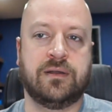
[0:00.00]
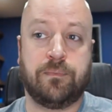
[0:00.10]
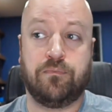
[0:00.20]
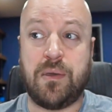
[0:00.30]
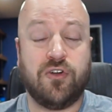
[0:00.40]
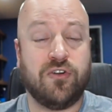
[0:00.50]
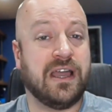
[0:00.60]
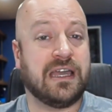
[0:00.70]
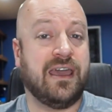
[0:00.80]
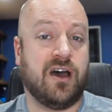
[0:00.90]
Maybe create
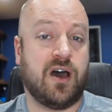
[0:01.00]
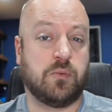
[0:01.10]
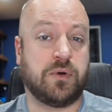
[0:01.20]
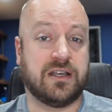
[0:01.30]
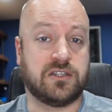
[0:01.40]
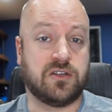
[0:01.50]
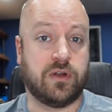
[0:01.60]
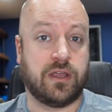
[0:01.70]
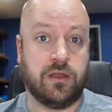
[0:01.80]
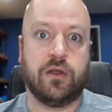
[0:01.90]
a GitHub
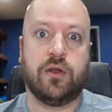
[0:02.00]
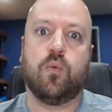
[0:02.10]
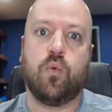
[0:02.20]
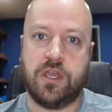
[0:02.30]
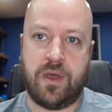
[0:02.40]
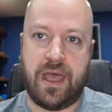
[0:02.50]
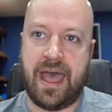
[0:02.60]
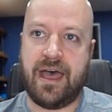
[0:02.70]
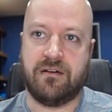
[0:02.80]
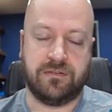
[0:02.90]
repository where you
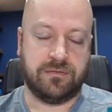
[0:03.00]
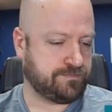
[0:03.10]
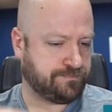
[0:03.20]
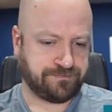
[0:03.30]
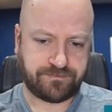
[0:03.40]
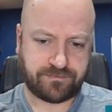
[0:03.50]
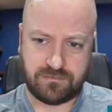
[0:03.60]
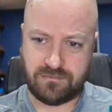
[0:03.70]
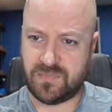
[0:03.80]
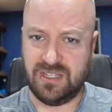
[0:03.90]
have
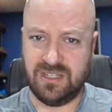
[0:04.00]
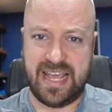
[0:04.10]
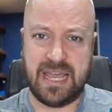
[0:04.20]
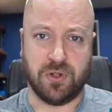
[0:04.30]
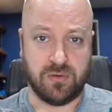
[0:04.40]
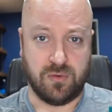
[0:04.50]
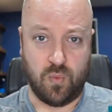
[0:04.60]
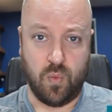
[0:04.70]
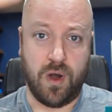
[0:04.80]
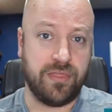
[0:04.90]
labeled
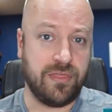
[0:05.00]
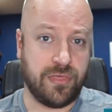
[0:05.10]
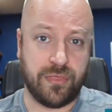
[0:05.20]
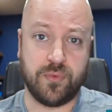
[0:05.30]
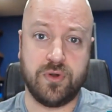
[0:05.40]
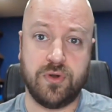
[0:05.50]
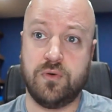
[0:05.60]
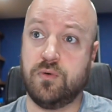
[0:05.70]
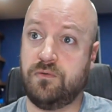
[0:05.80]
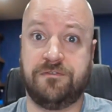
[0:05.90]
1
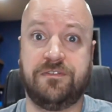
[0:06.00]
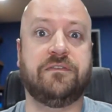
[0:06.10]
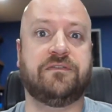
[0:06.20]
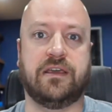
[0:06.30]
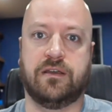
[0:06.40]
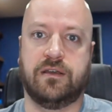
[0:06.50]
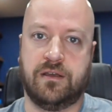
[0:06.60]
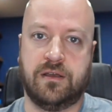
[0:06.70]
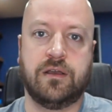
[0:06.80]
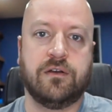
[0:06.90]
through 50
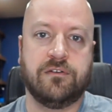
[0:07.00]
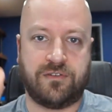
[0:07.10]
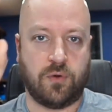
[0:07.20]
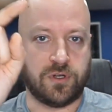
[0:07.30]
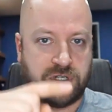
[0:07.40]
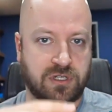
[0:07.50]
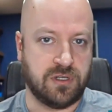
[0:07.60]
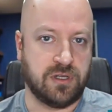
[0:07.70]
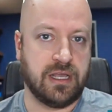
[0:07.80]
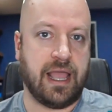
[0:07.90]
folders,
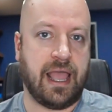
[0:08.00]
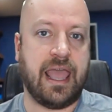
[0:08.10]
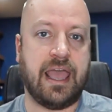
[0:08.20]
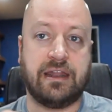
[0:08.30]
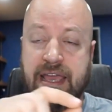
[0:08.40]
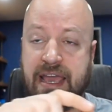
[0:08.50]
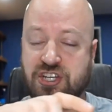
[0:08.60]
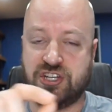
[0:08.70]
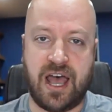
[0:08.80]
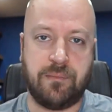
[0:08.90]
and
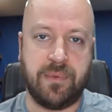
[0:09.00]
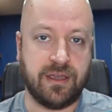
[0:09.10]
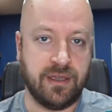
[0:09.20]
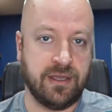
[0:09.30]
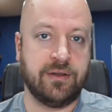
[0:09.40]
each topic